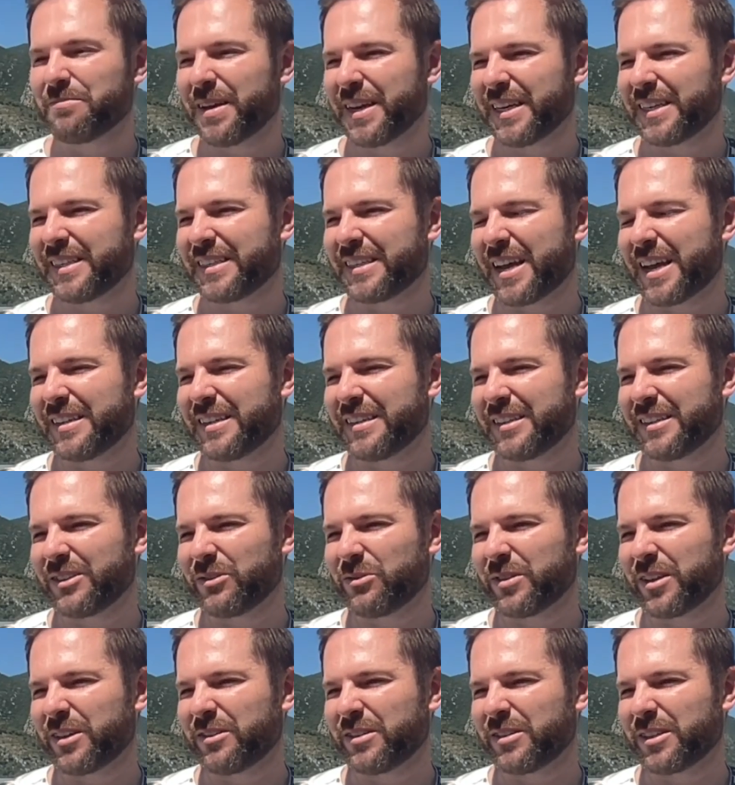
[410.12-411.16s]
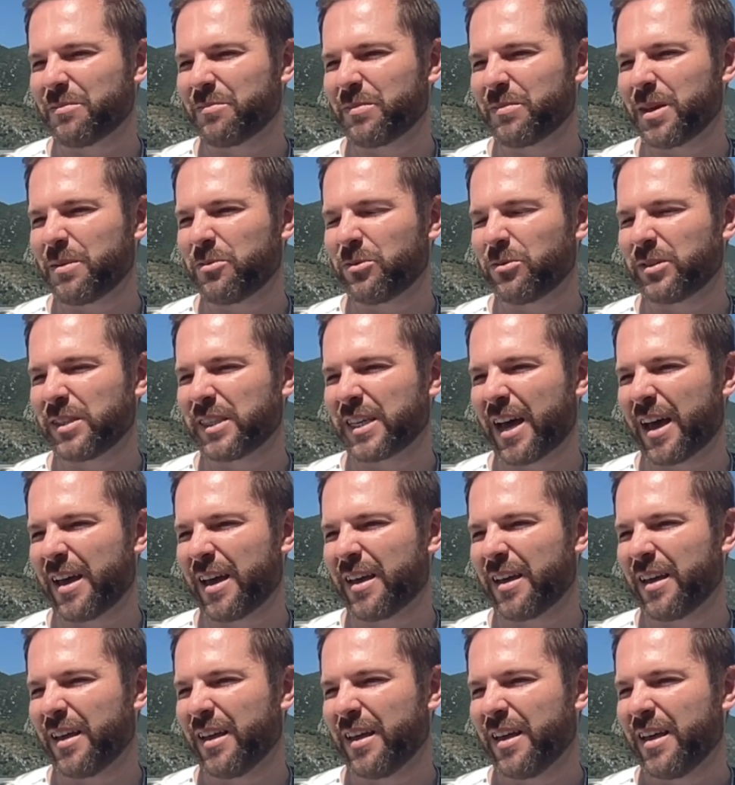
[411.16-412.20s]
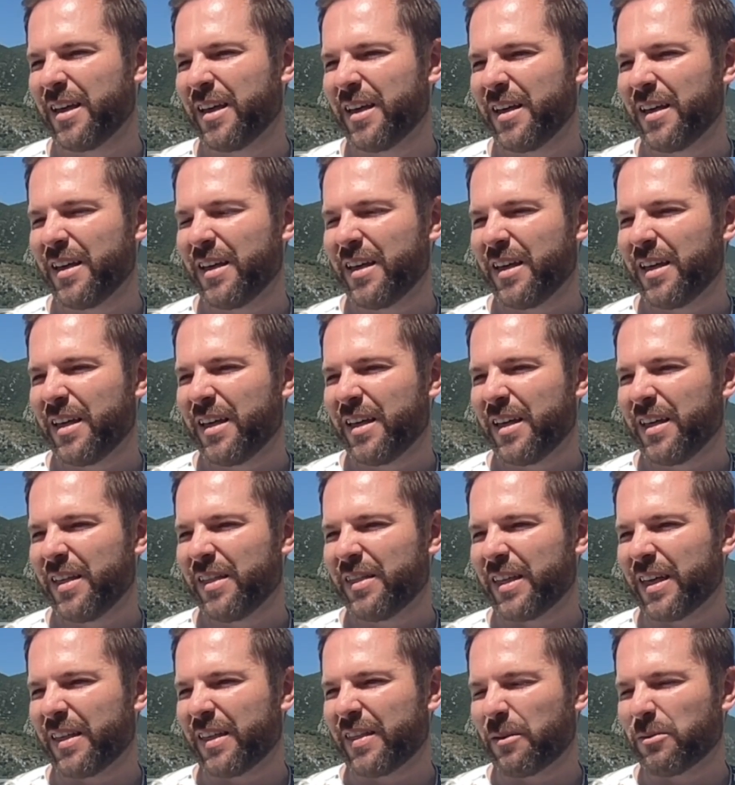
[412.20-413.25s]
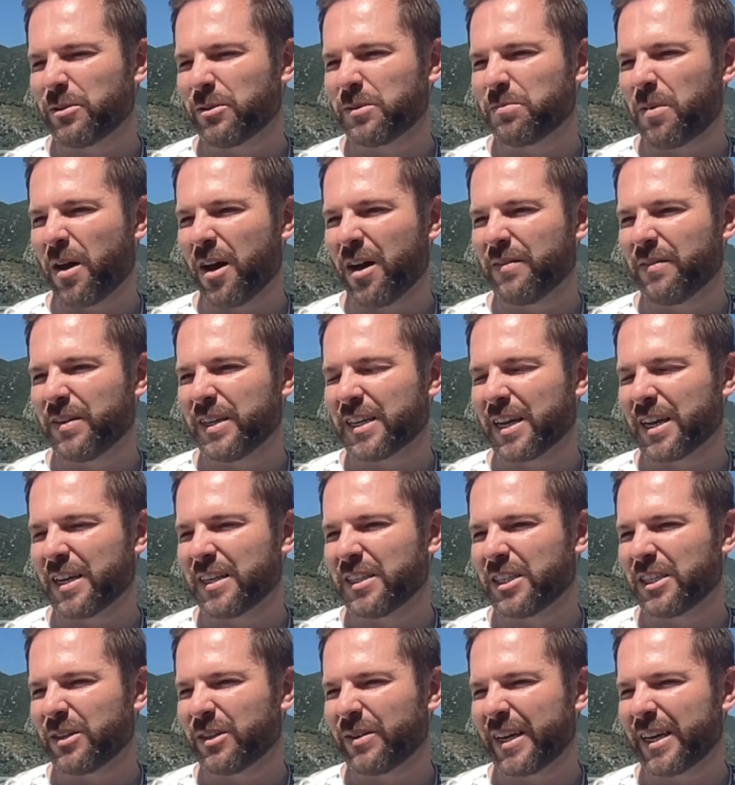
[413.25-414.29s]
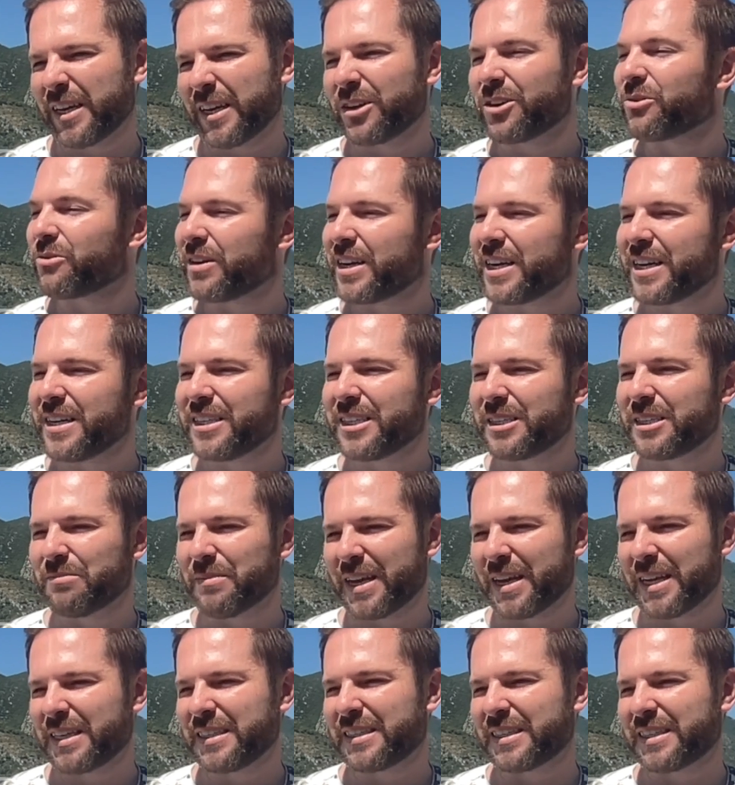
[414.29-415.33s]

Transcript: makes sense, although some people say that that was part of its undoing. Greece makes